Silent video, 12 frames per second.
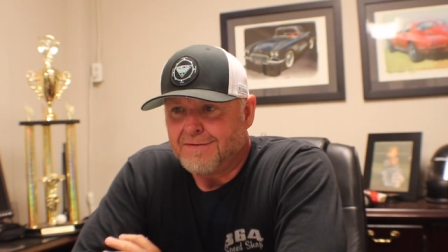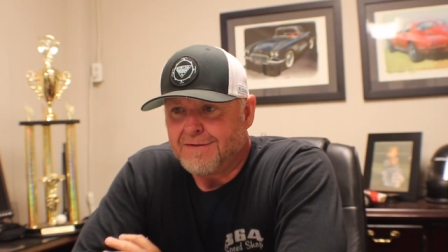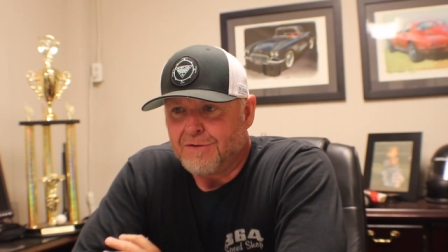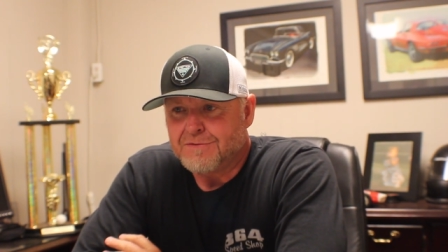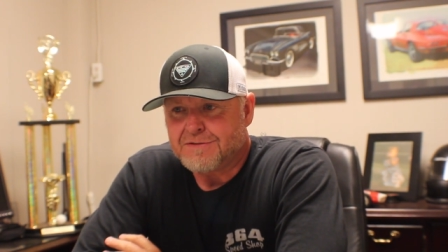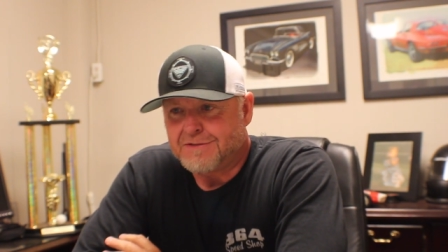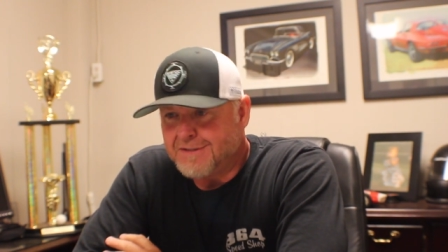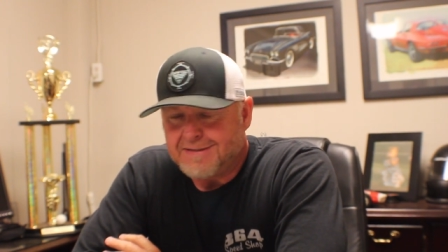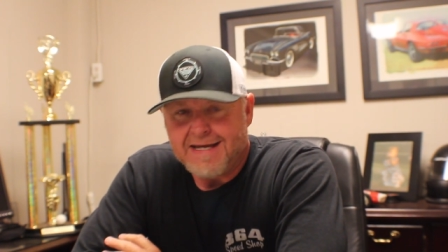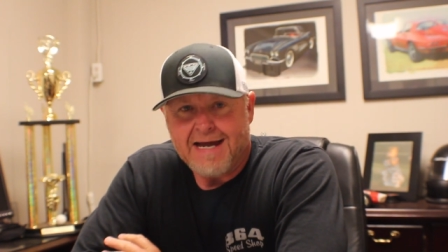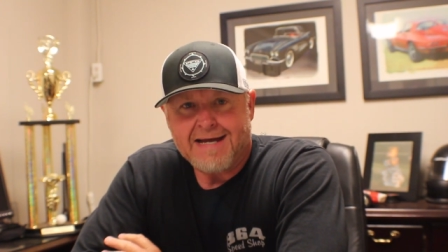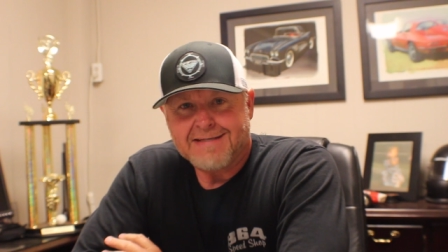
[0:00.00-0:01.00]
there's
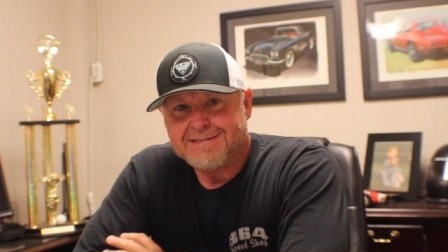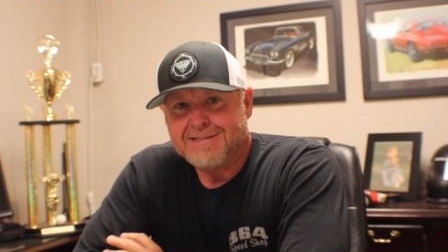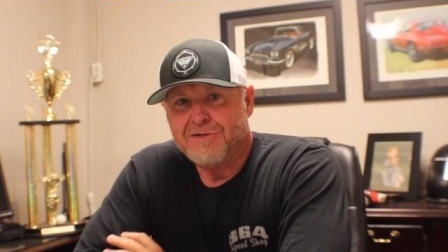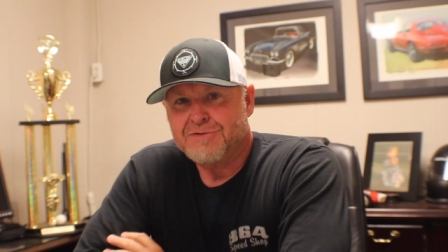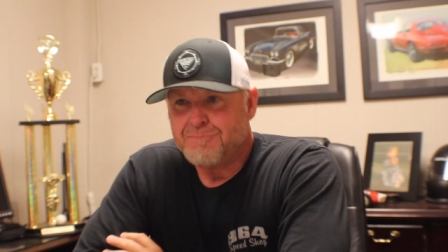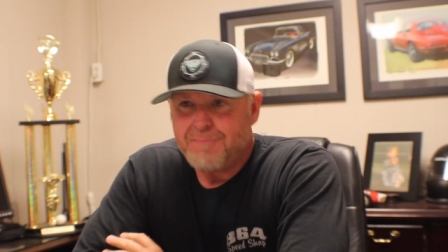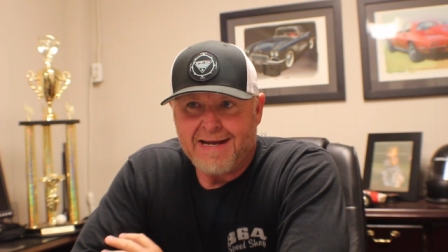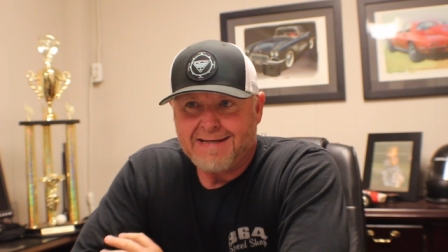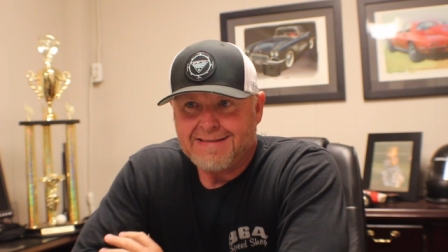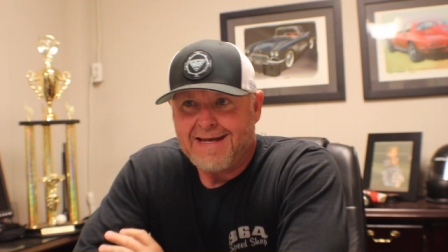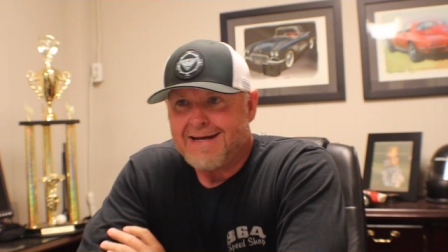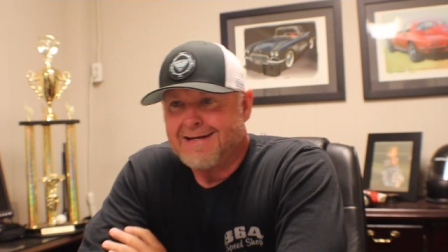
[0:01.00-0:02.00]
good guys and there's
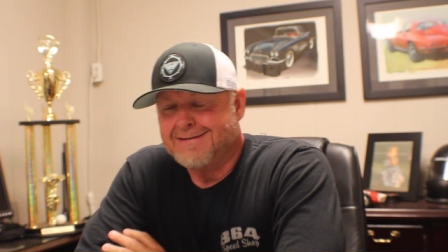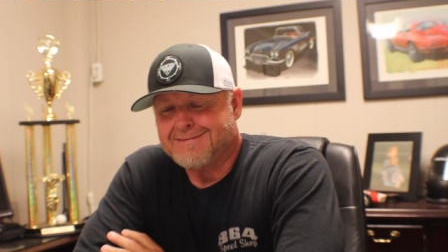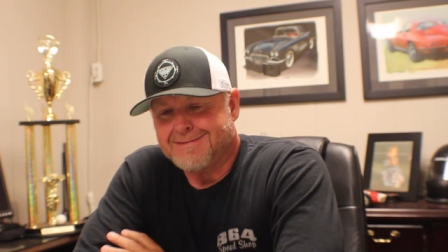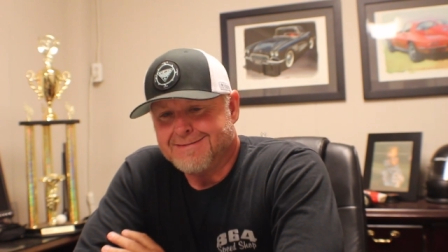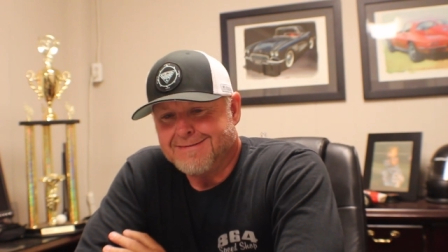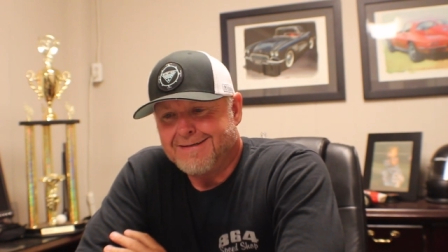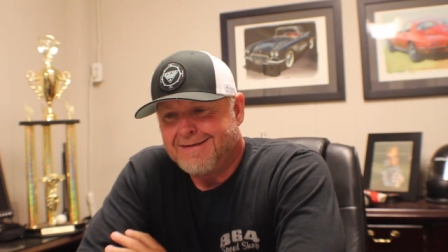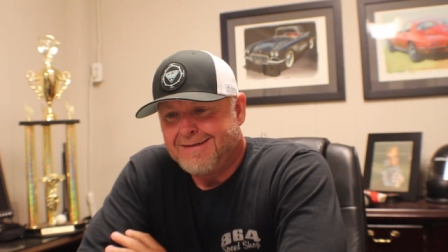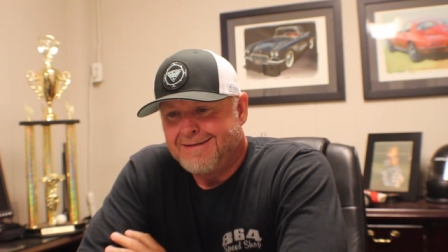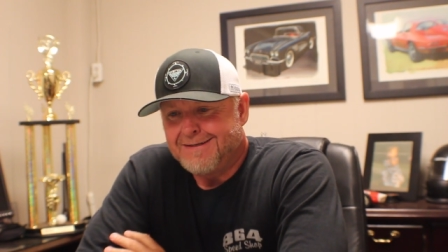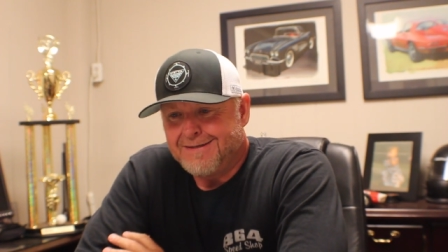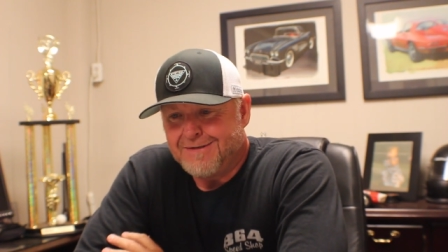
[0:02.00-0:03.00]
bad guys. And
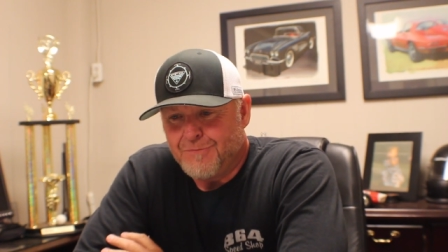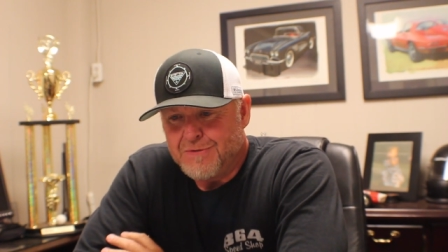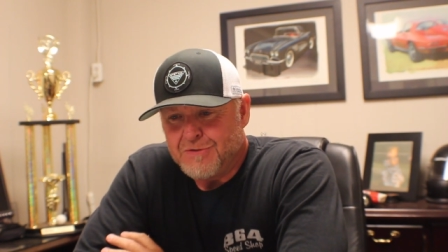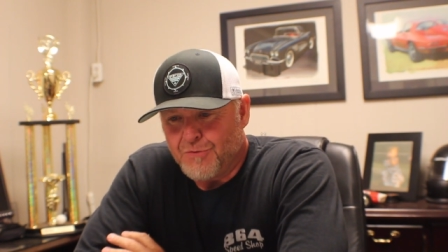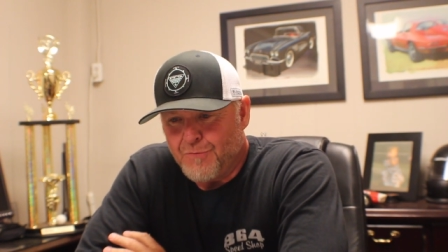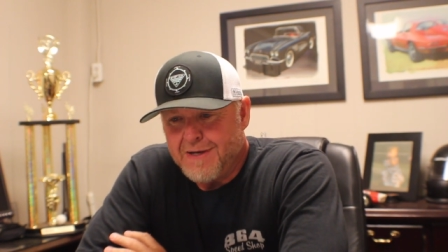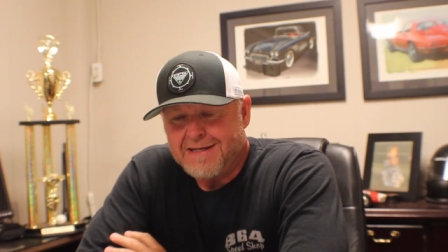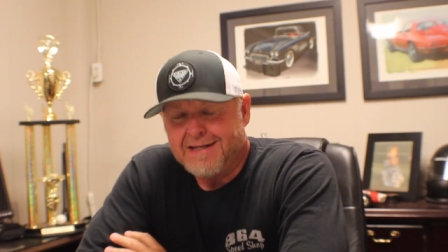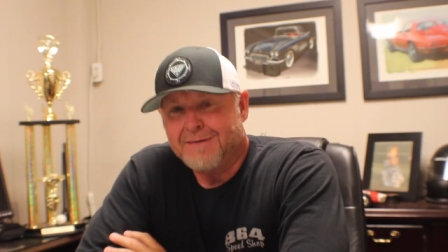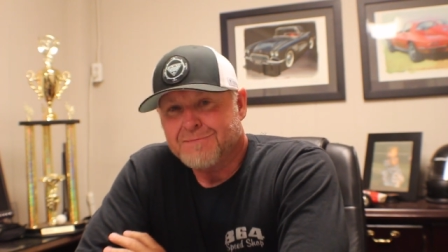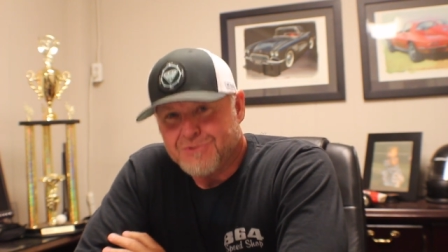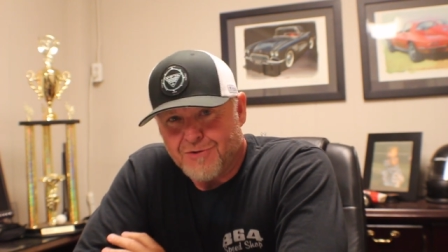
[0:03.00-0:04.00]
when you're
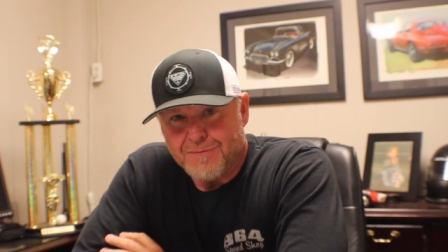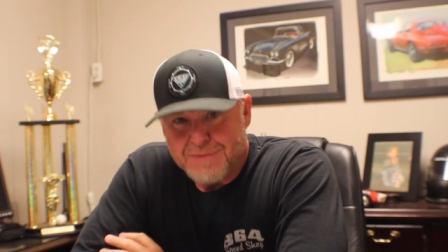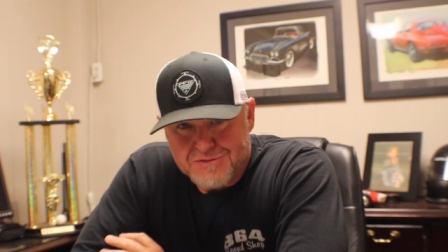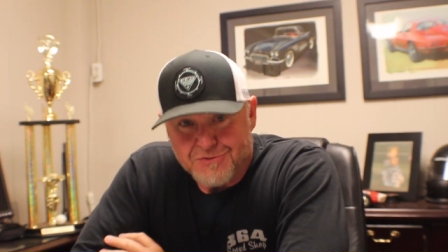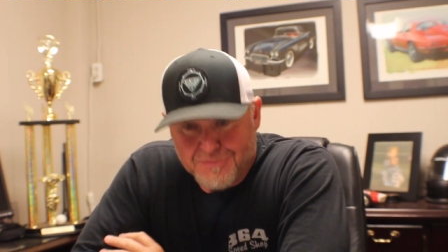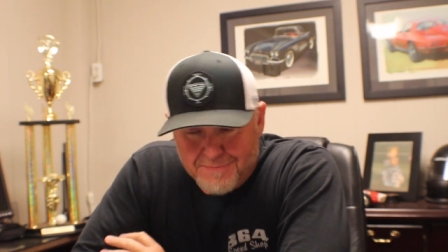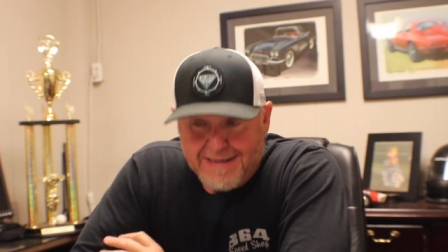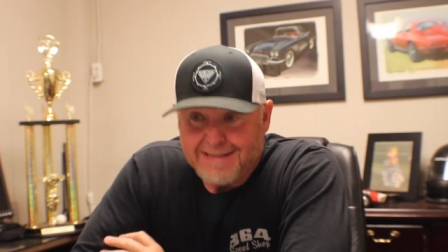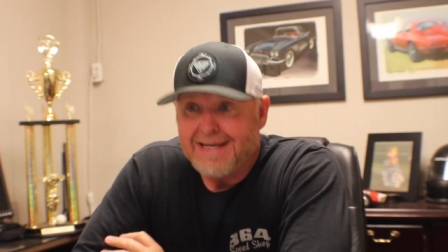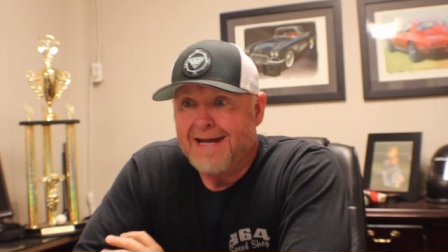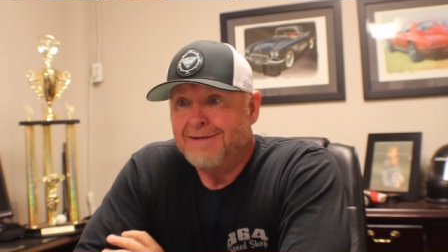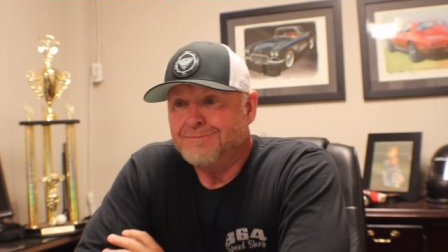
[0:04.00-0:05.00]
winning, I'm sorry, but you're the
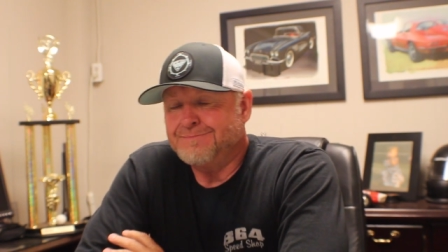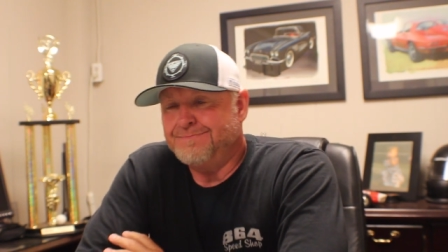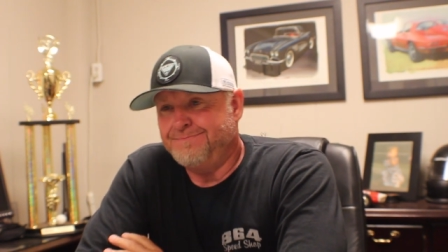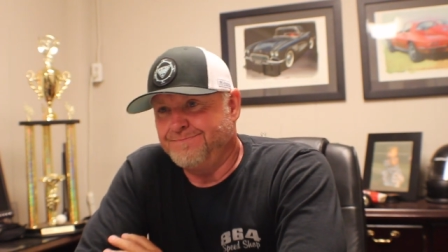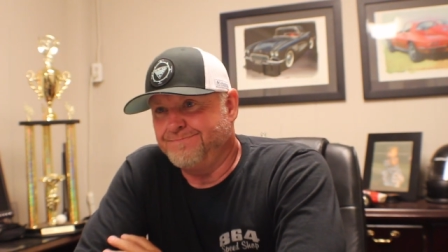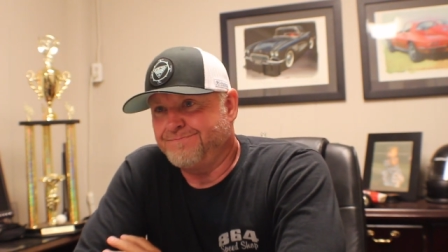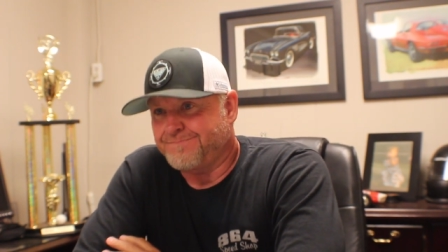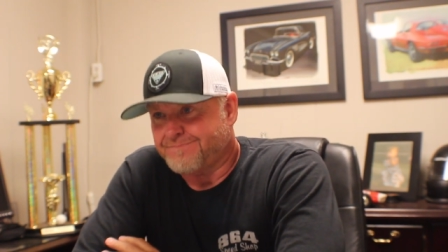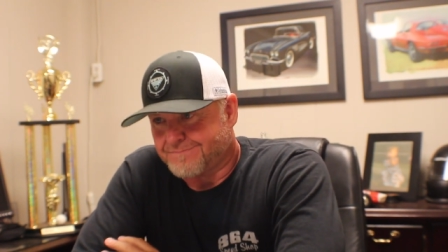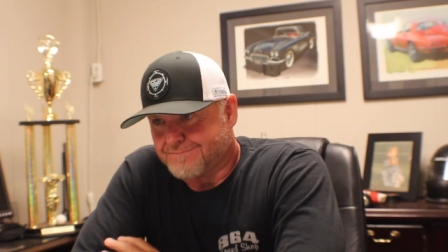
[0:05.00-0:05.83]
bad guy.